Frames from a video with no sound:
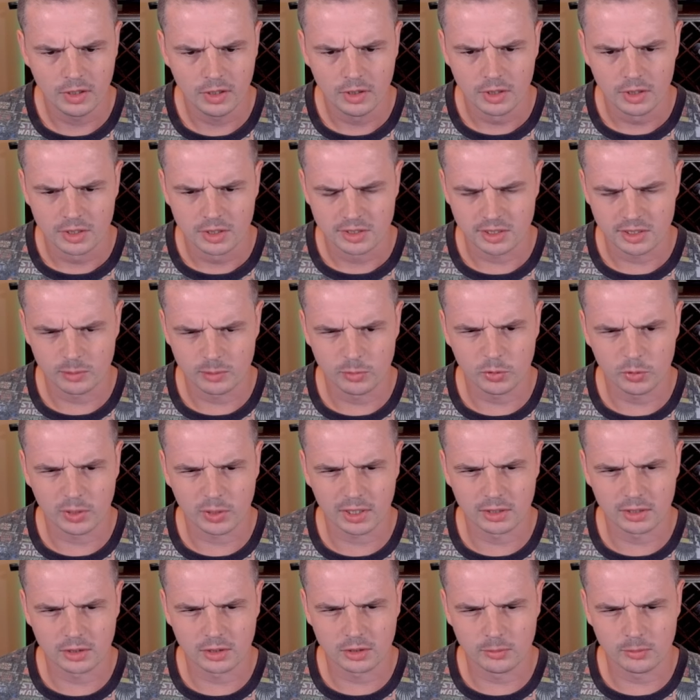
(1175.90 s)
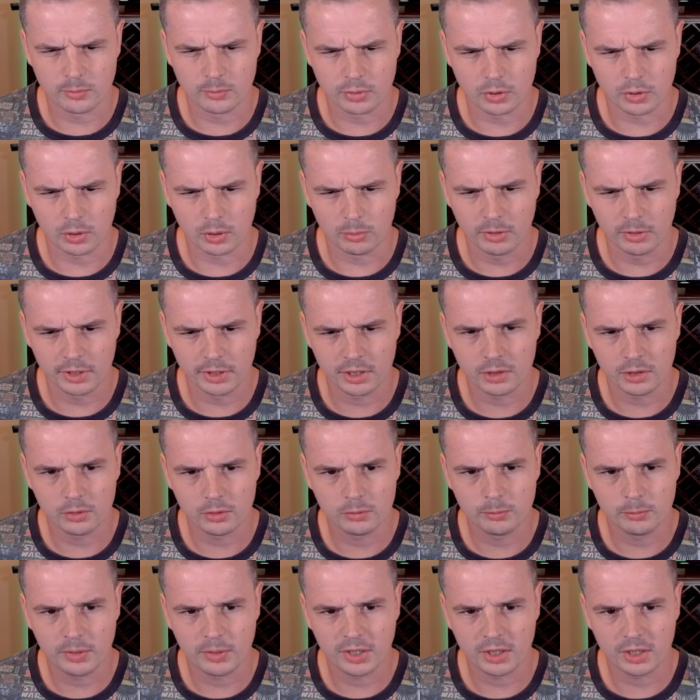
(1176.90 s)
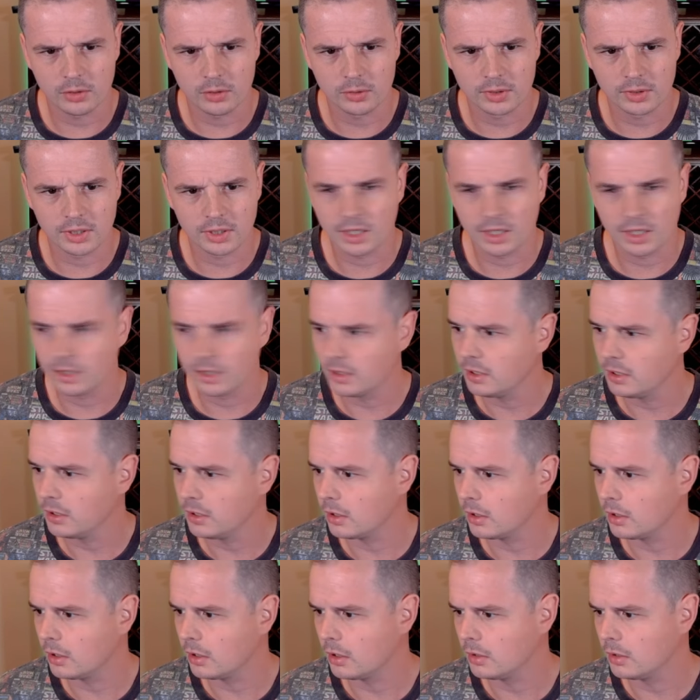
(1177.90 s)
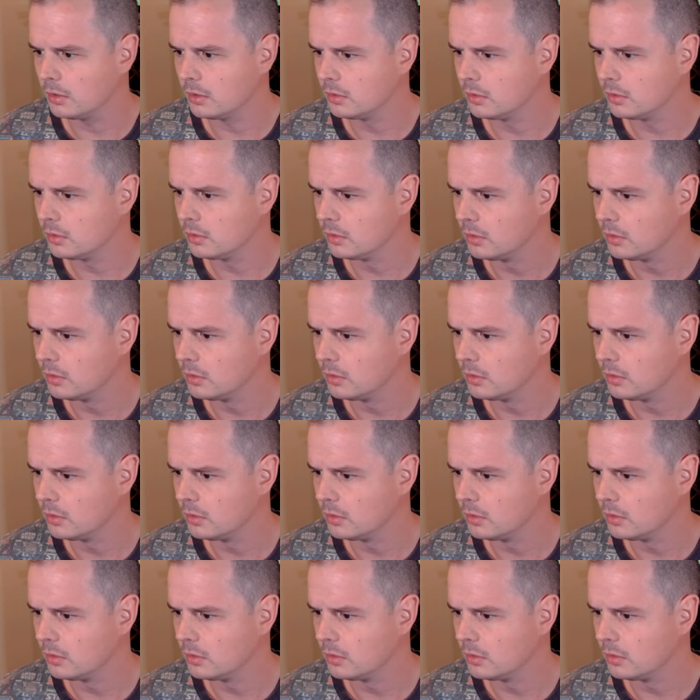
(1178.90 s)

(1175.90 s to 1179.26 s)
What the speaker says: Temple Garden can probably be held in hand here.